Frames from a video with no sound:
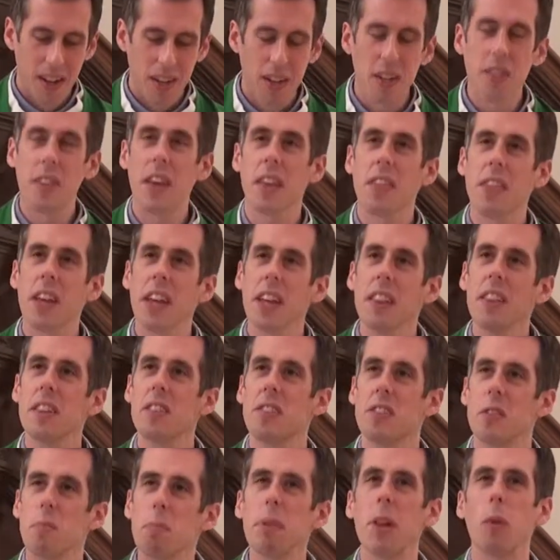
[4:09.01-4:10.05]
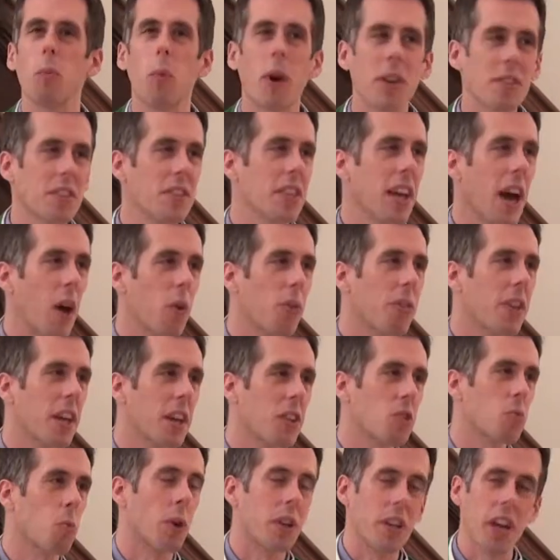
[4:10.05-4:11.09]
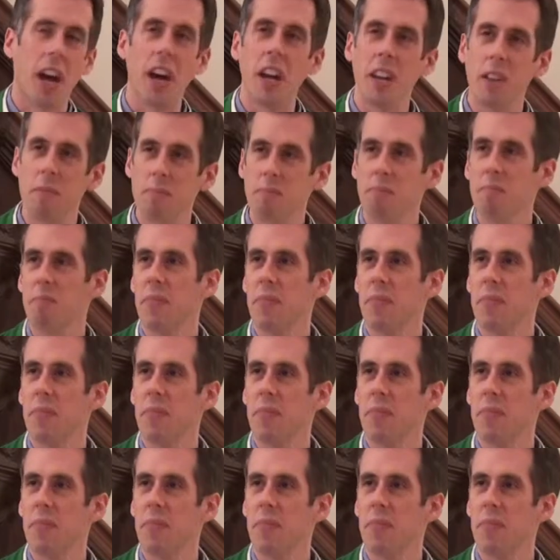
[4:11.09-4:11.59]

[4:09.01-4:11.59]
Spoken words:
Did they think this simply wasn't how things were done,